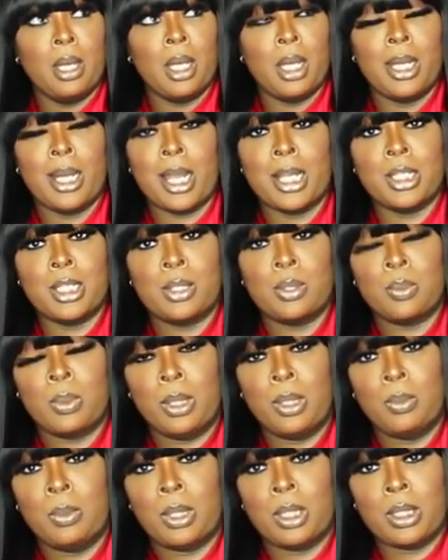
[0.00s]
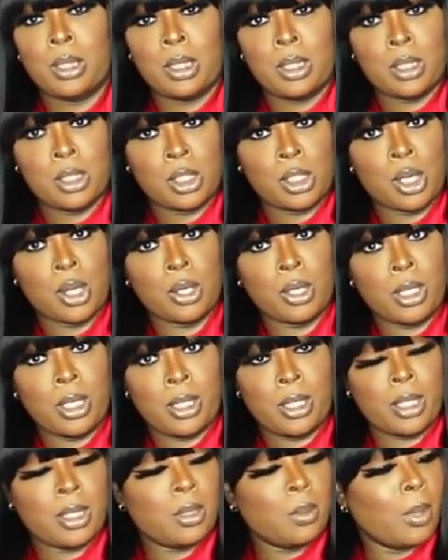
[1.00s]
And I just really wanted this shirt.
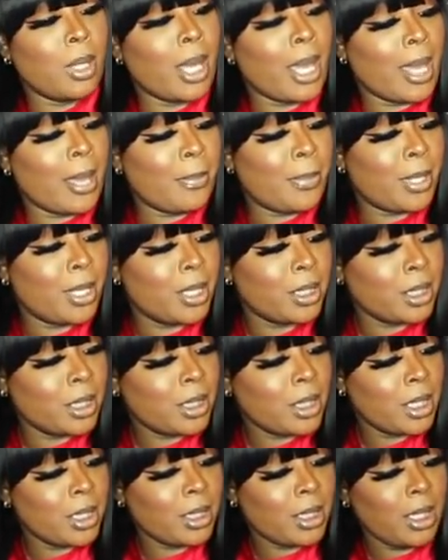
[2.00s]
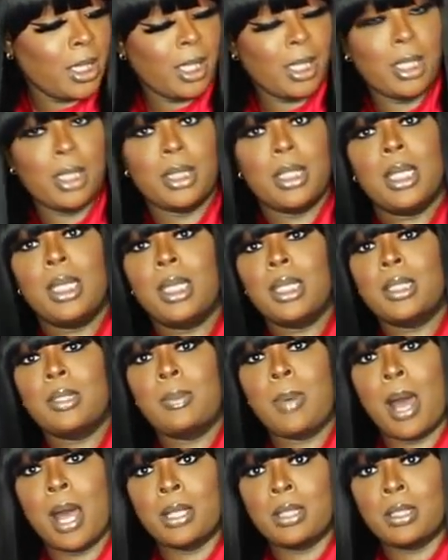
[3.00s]
Yeah, that's what happened. Because it says, anything
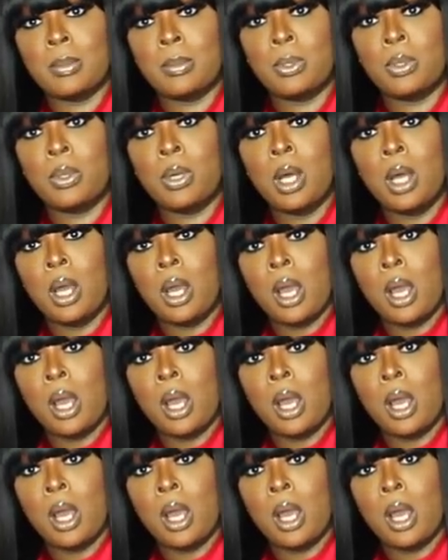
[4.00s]
is possible.